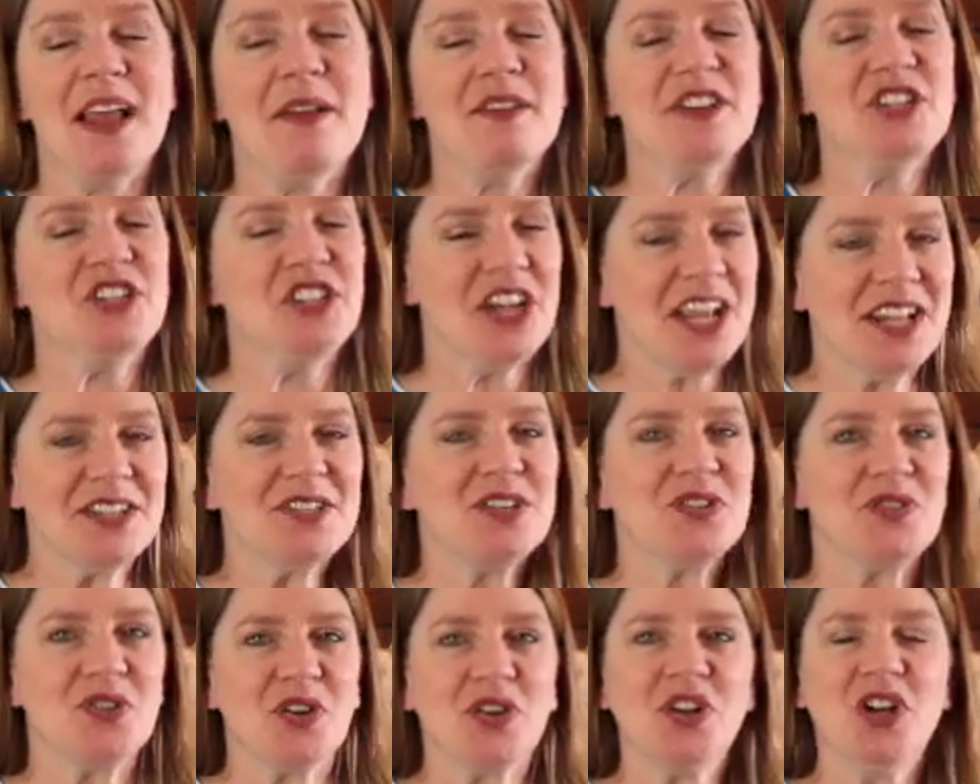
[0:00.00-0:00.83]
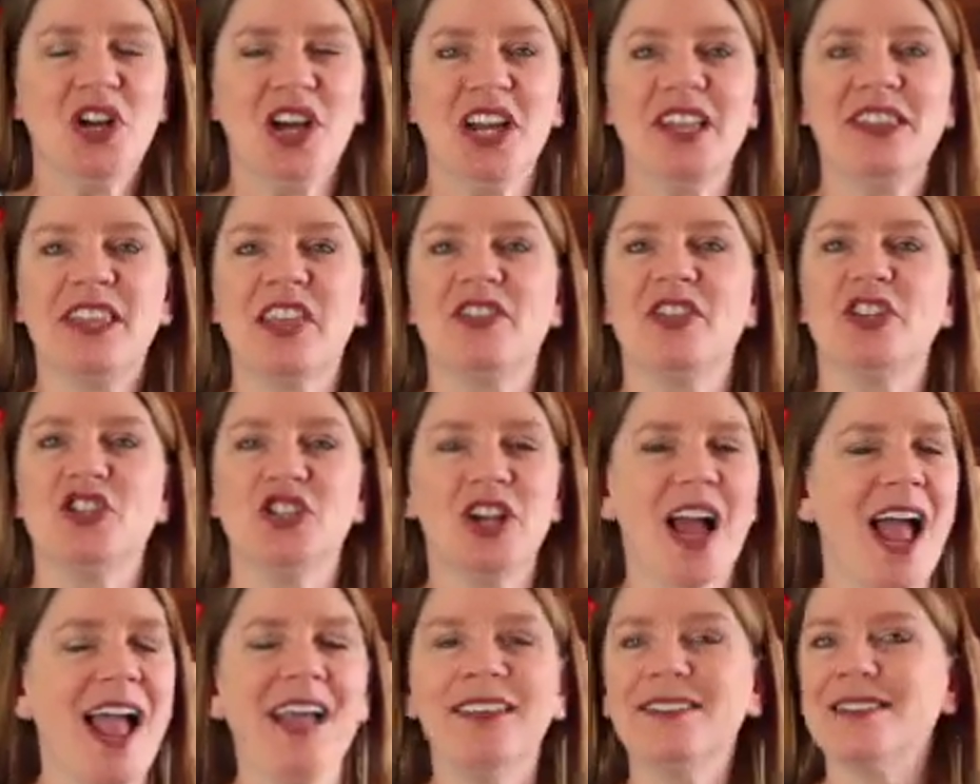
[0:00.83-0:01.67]
chances are good that the
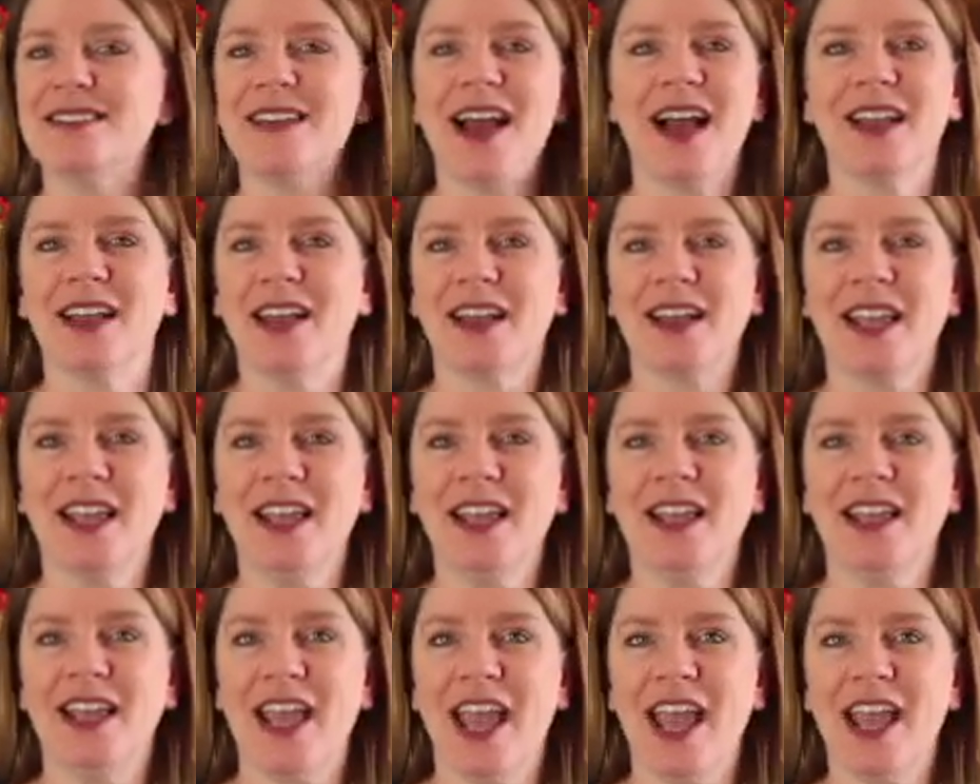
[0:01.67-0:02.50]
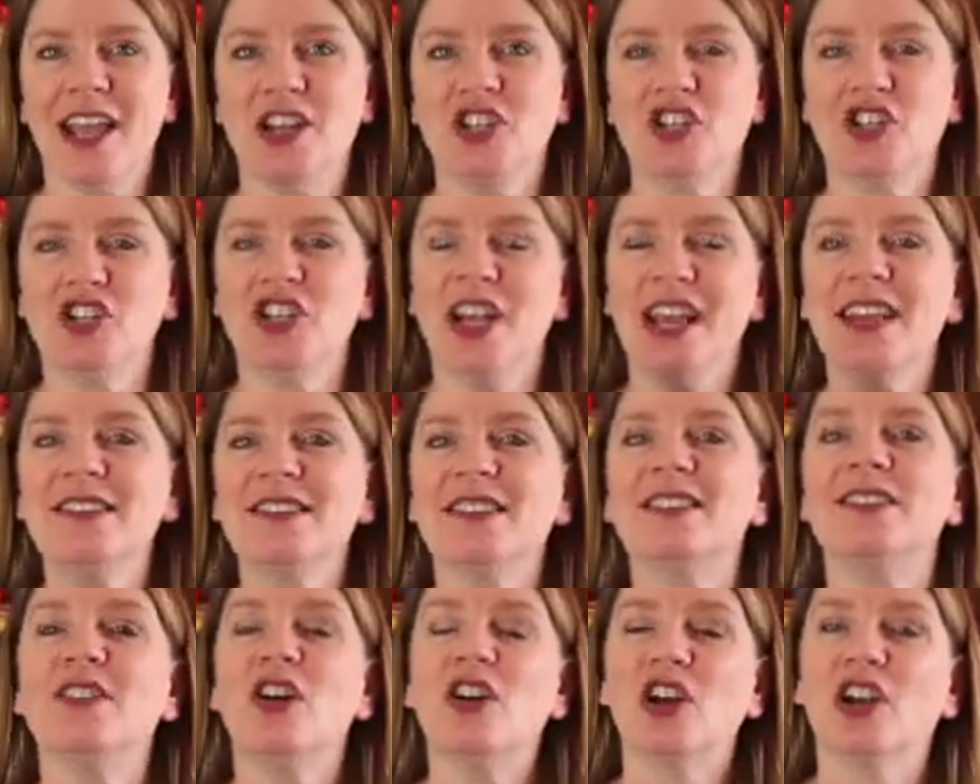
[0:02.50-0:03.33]
child's not going to engage.
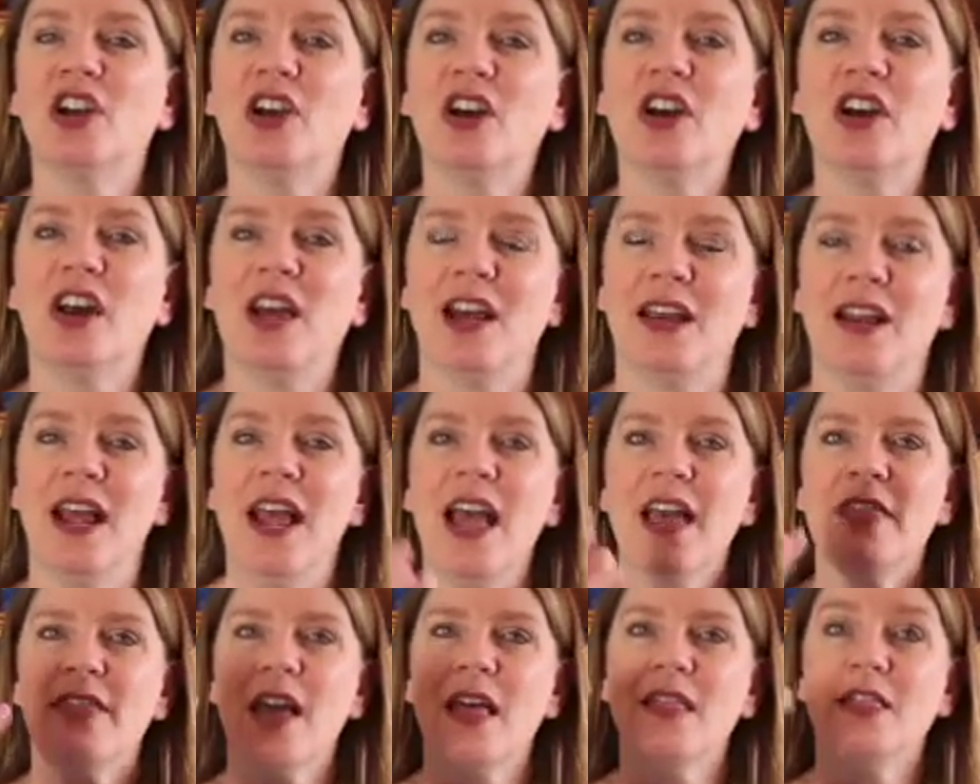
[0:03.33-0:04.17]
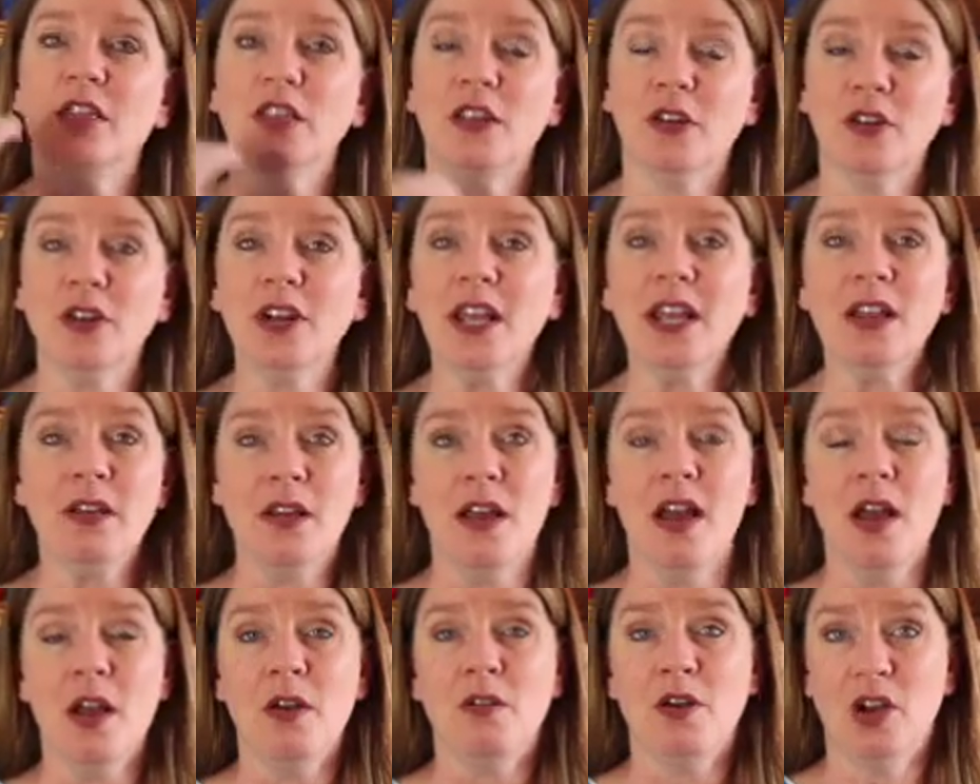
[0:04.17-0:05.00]
Chances are good that
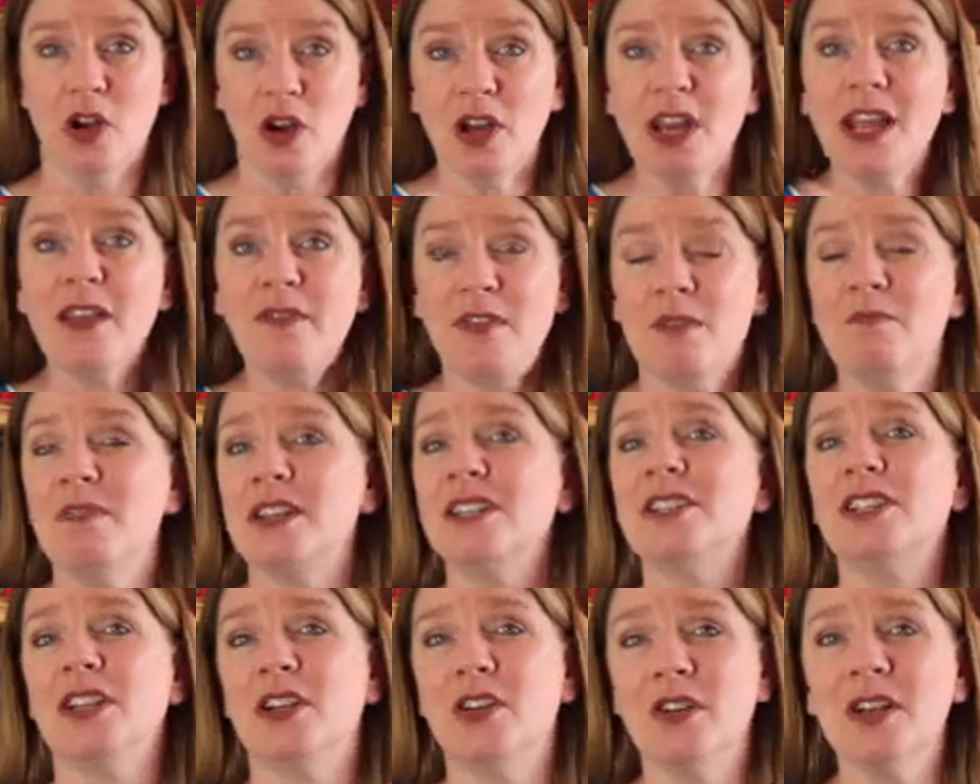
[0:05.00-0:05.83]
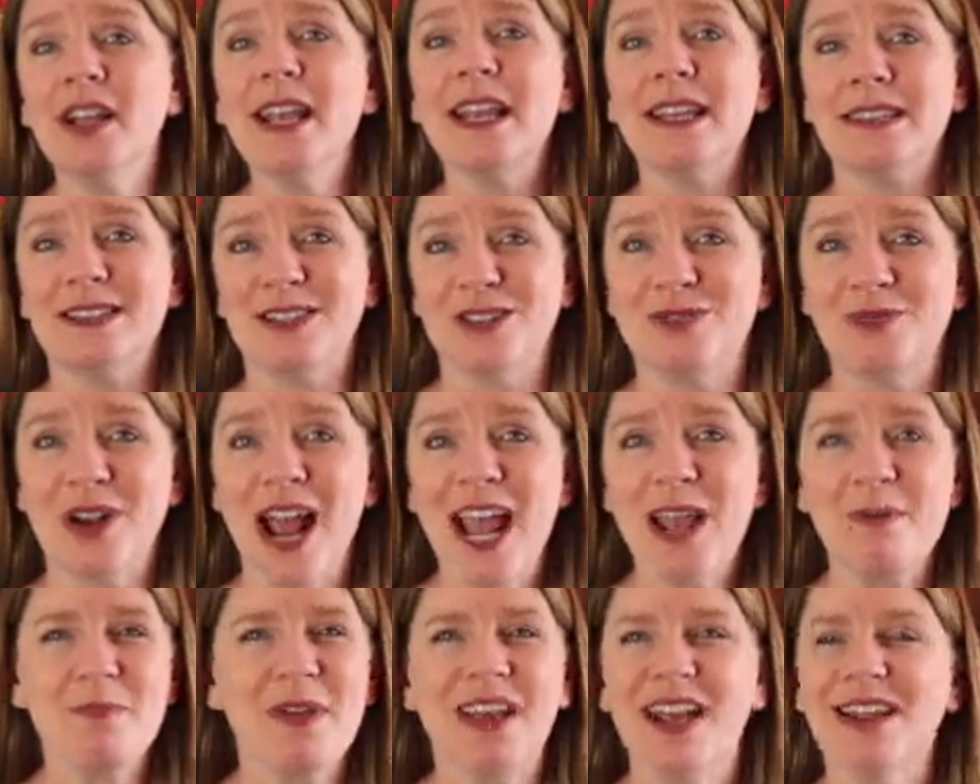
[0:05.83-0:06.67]
learning could even be decreased,
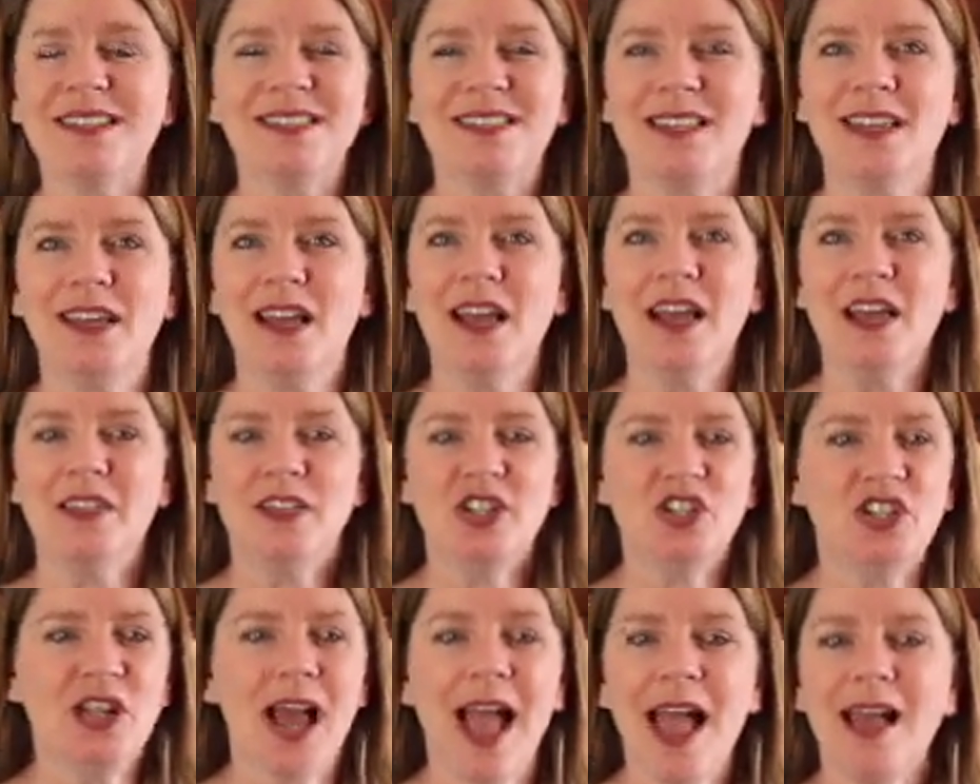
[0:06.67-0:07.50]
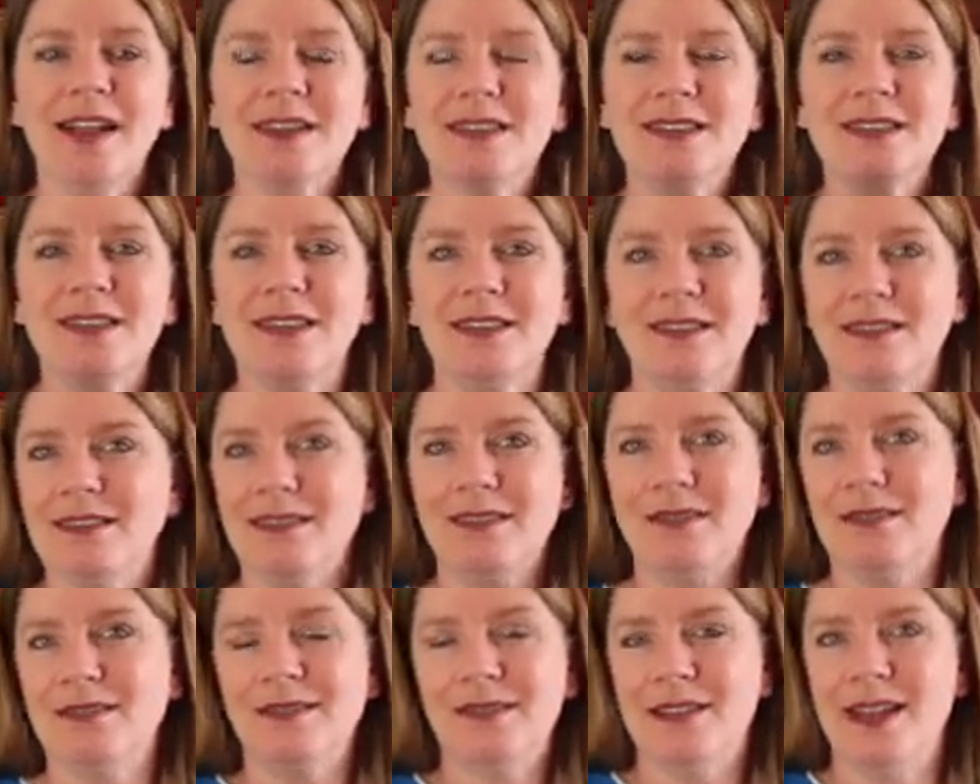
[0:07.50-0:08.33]
right? Because the child
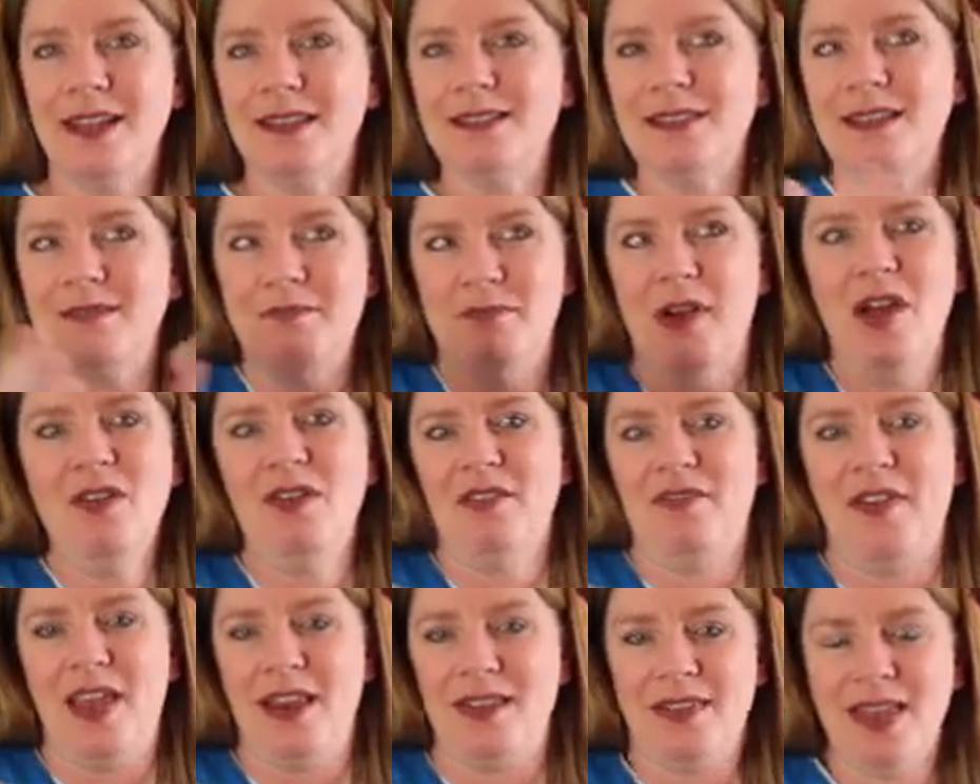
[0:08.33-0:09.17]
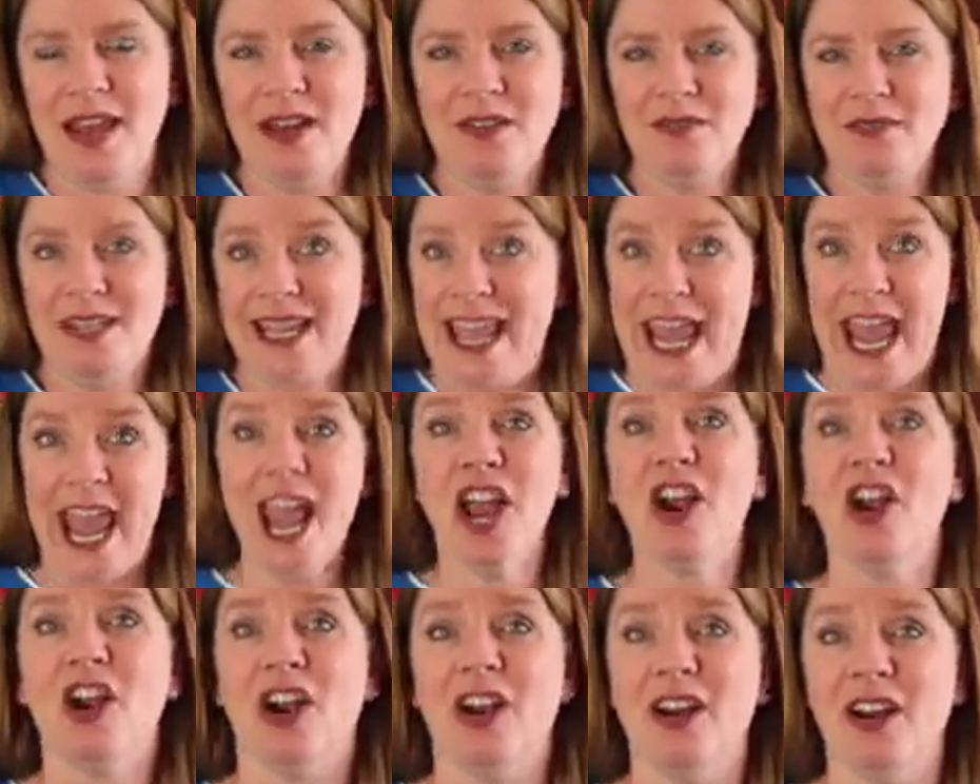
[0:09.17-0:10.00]
isn't motivated. They don't
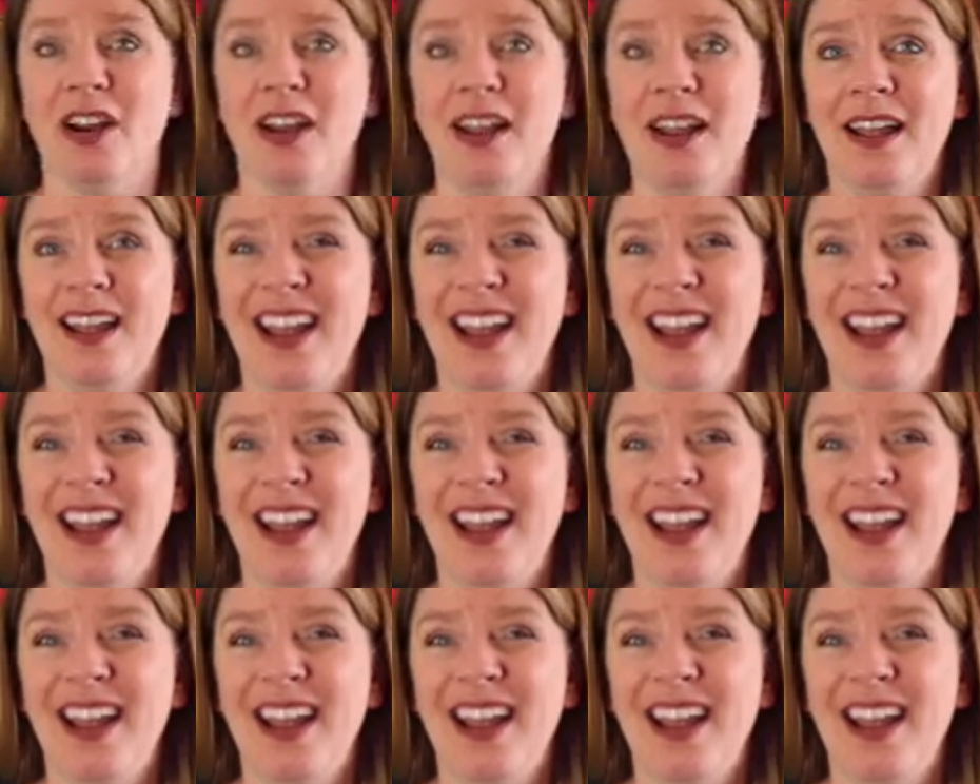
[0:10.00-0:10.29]
care.